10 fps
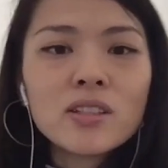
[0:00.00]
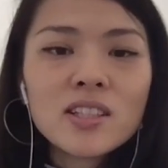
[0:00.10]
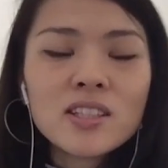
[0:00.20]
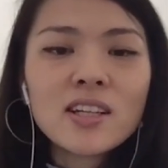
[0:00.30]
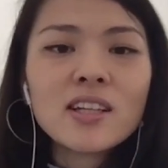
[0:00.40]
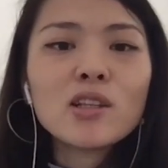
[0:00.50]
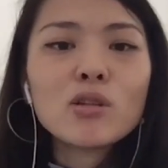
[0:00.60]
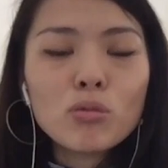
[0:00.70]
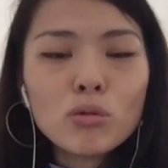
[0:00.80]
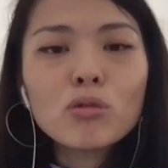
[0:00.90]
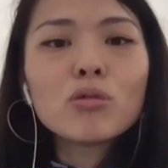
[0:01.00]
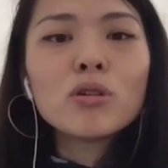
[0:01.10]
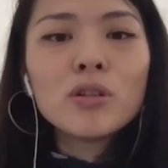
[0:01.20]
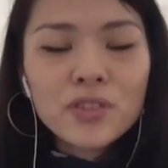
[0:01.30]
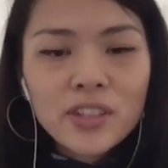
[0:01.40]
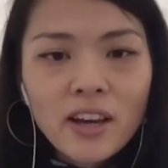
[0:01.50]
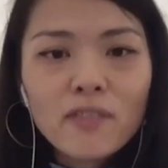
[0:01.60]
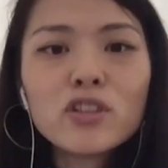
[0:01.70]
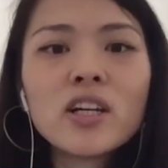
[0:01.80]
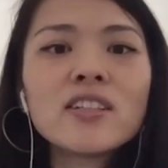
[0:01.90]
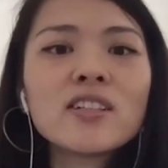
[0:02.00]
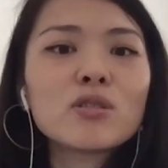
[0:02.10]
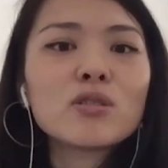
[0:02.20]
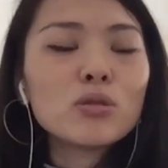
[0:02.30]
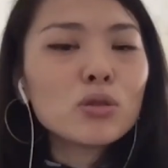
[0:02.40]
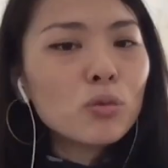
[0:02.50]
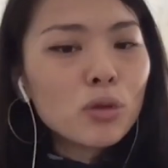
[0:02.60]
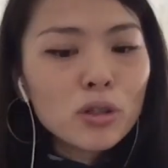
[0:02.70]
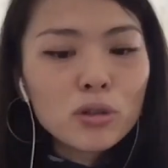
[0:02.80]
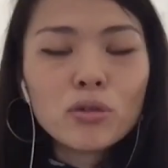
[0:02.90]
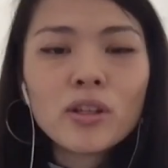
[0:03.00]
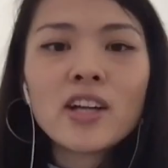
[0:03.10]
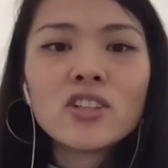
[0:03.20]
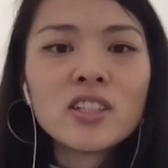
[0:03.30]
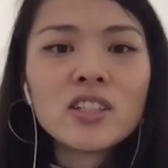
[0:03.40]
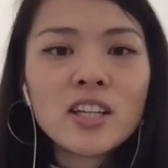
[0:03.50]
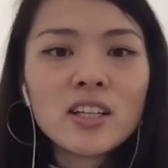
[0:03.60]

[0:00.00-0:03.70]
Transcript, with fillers: let's say, through the advertising schools, worked through the